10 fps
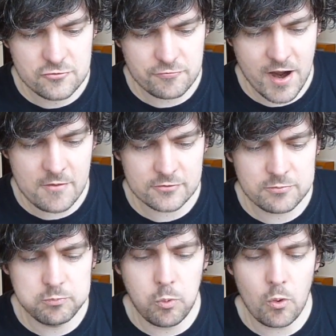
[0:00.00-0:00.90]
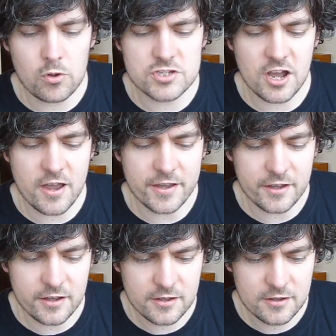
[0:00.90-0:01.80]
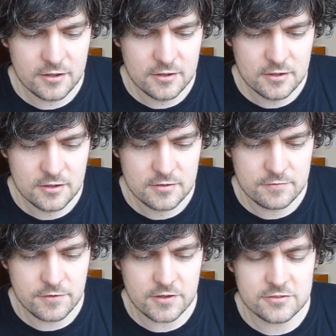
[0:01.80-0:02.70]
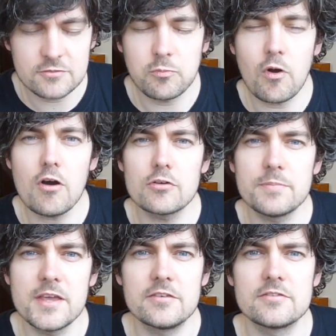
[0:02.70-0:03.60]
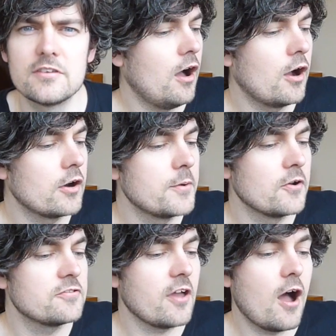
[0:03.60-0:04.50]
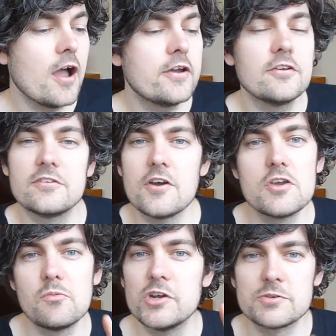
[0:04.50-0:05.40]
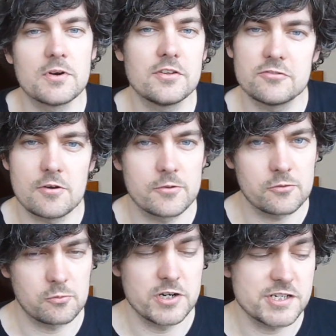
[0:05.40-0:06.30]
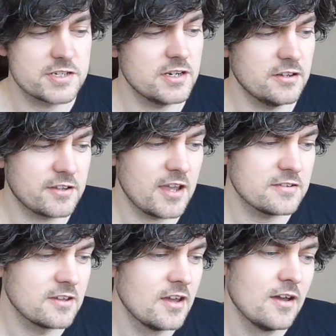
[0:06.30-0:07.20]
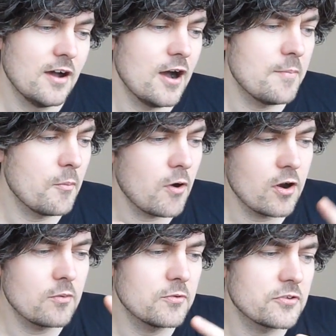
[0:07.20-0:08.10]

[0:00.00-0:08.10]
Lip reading: Drought War Tiger versus Wild Beast. I'm going to be honest, I couldn't tell you which one of these robots was which in this case, but one of them